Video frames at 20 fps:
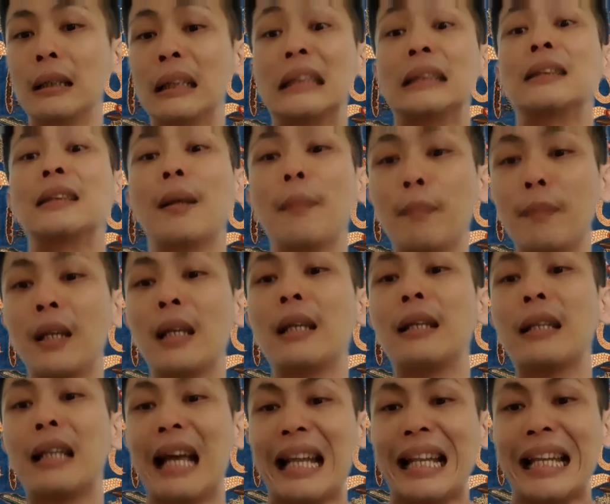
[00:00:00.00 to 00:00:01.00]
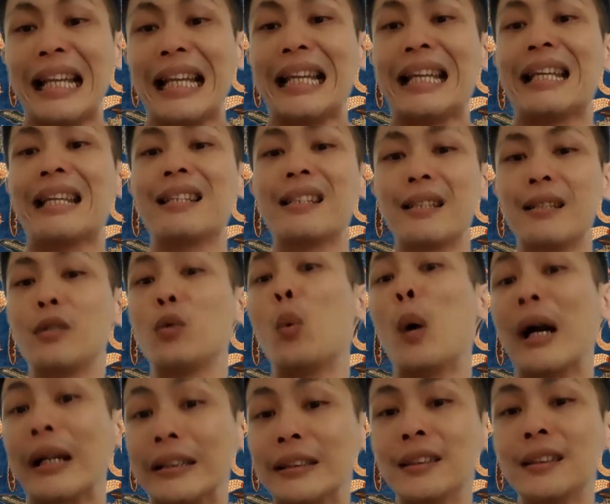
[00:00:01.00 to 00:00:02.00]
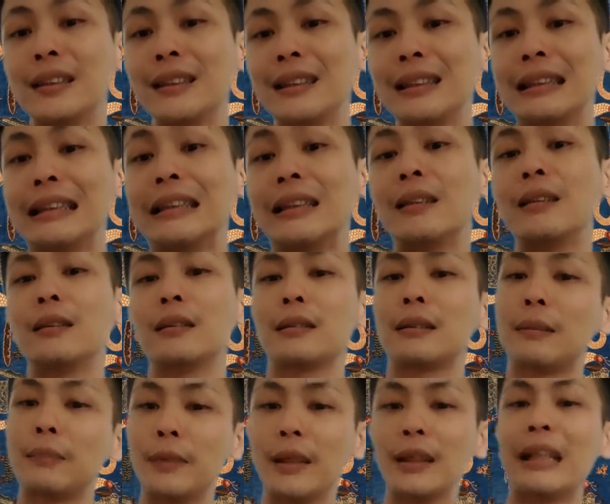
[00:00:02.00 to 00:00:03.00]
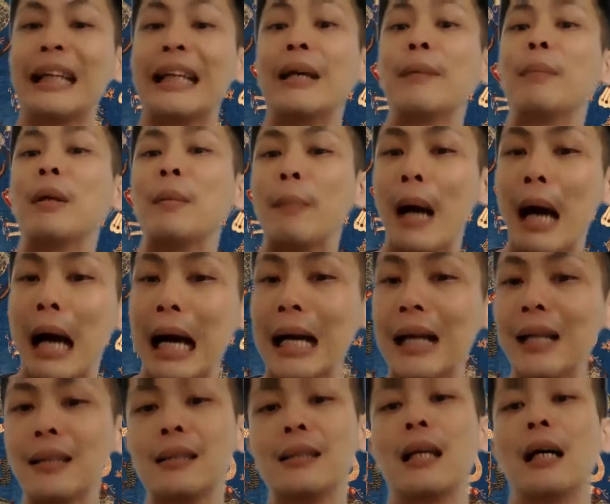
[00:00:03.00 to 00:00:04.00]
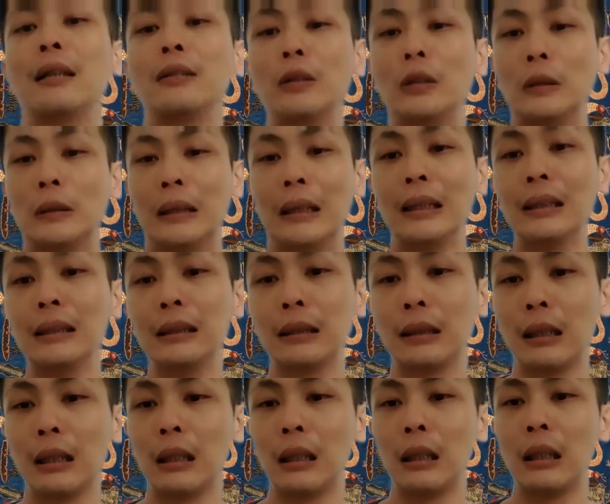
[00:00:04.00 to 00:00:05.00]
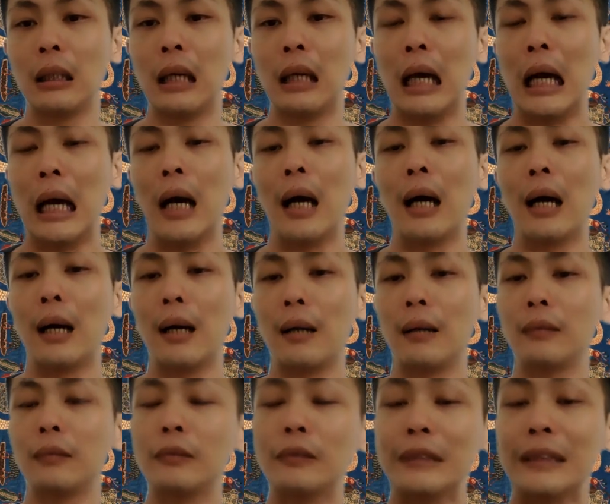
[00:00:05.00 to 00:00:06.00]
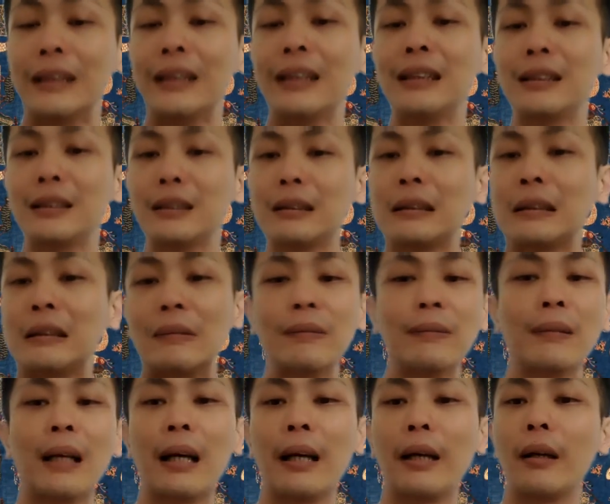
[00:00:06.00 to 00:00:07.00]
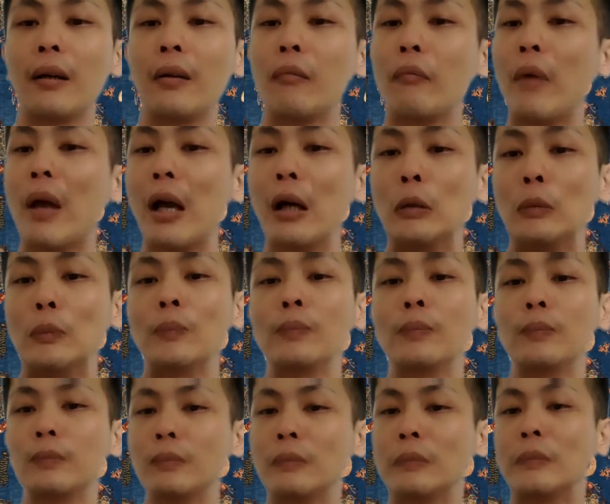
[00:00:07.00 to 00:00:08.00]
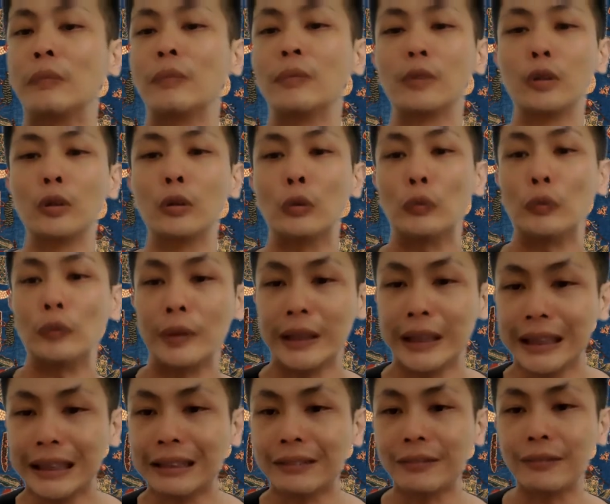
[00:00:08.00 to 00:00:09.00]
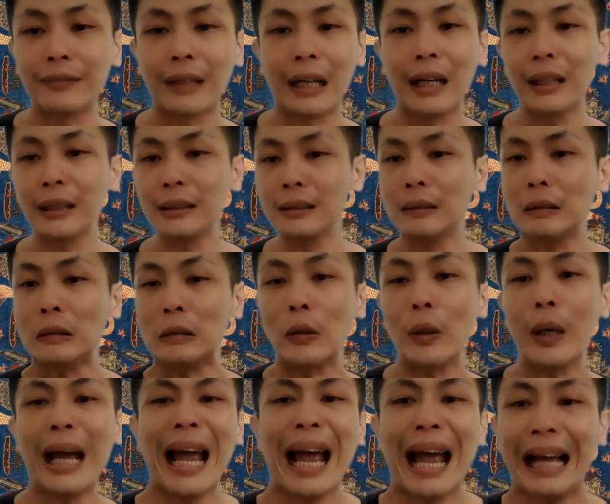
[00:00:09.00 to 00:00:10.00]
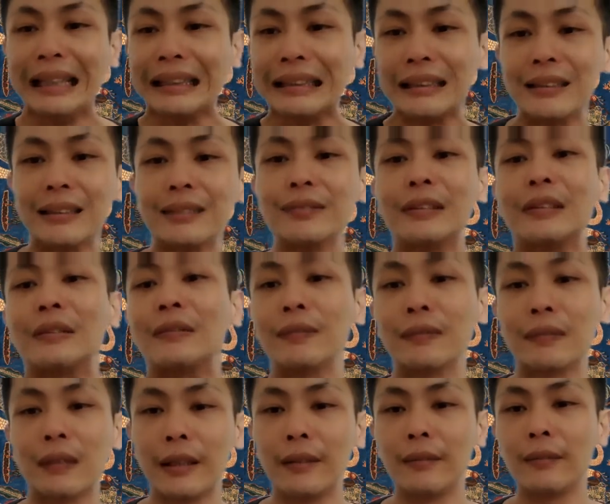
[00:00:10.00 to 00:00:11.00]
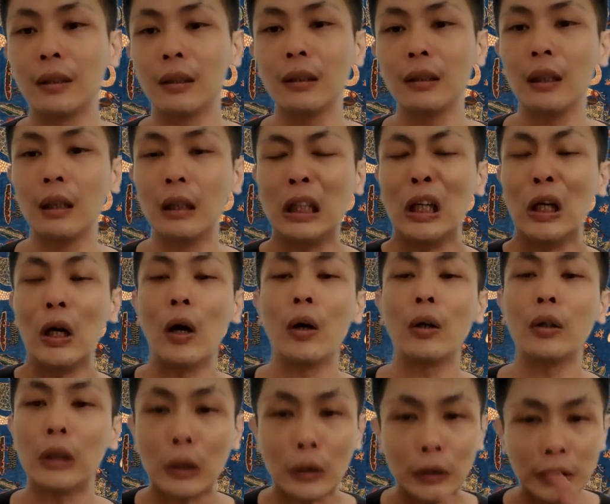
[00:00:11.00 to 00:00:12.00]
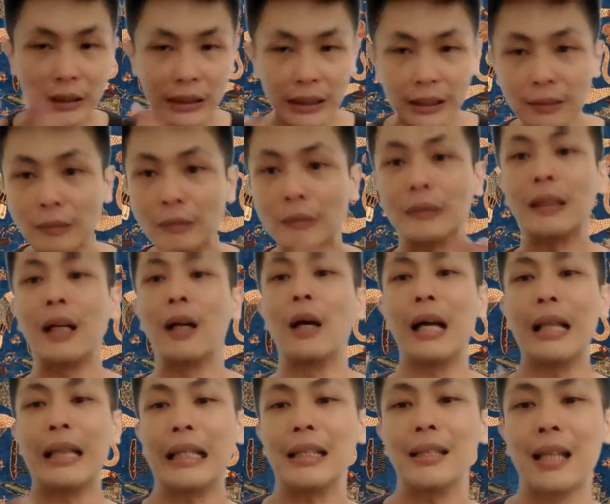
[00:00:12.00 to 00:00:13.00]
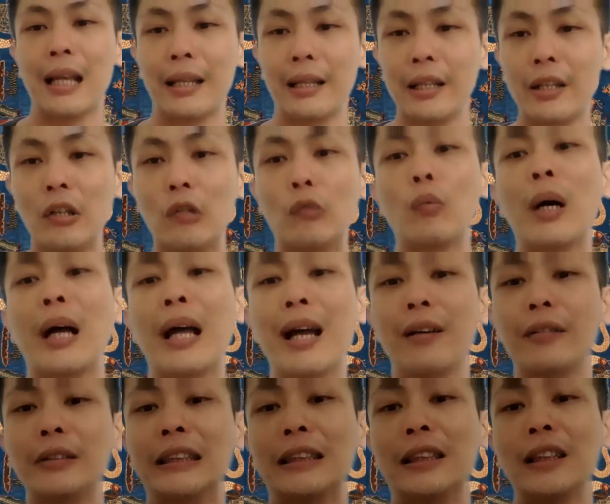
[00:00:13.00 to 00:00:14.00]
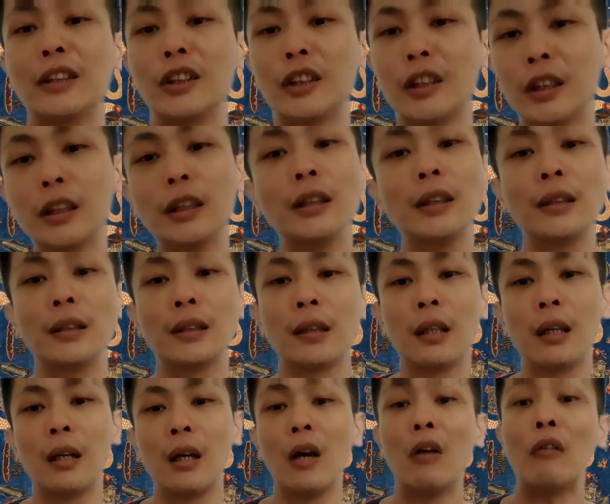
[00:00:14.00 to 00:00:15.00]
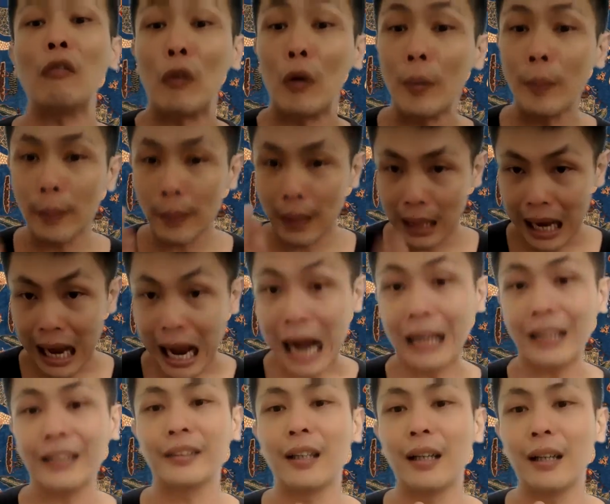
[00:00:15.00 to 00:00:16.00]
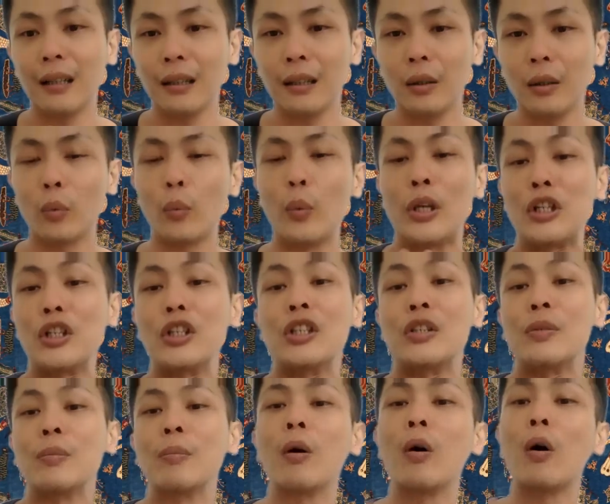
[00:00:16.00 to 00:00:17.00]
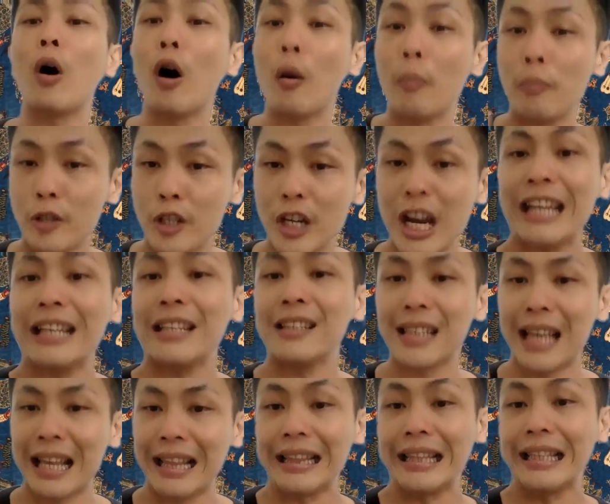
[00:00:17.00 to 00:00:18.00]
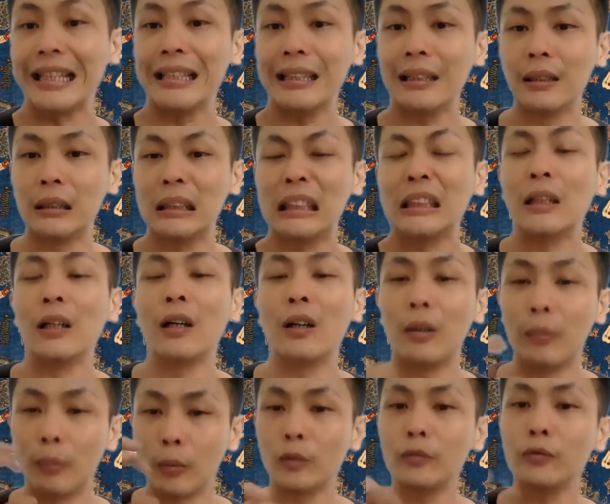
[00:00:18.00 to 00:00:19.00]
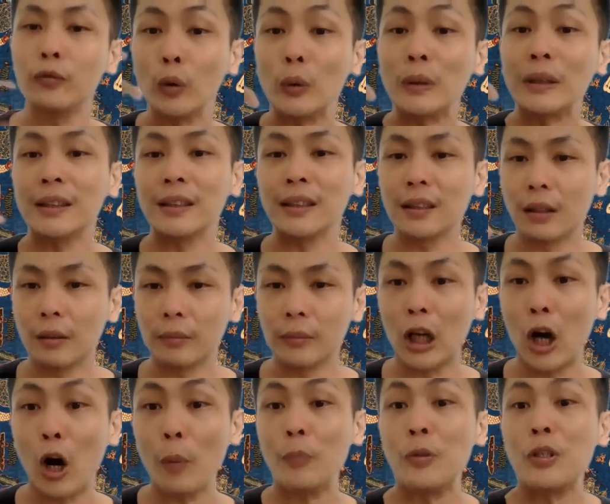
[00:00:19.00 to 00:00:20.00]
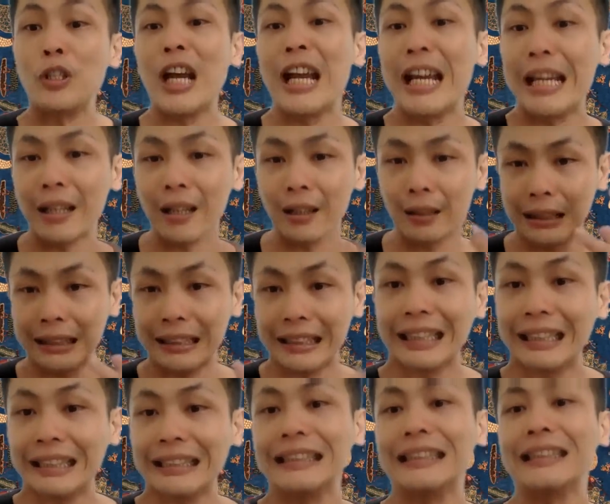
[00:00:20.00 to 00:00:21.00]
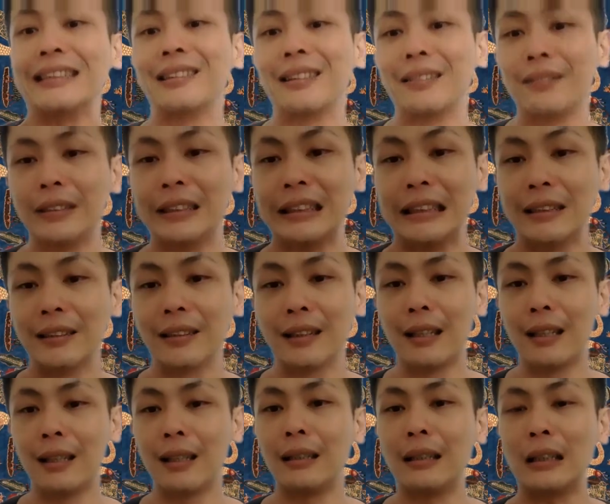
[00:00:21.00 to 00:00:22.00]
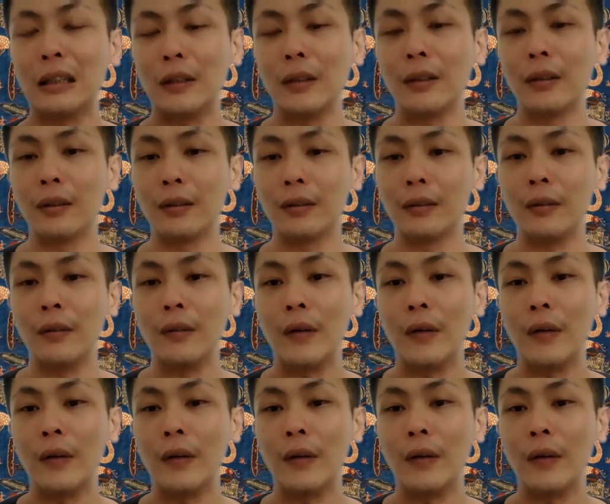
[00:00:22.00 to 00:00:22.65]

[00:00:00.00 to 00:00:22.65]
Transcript: something that is diwarisi or something that can be passed down to us, really sort of like help to redefine or add a different flavor or tilt our understanding of what heritage is from harta, which is more object-centered or more focusing on the object and the thingness of it, of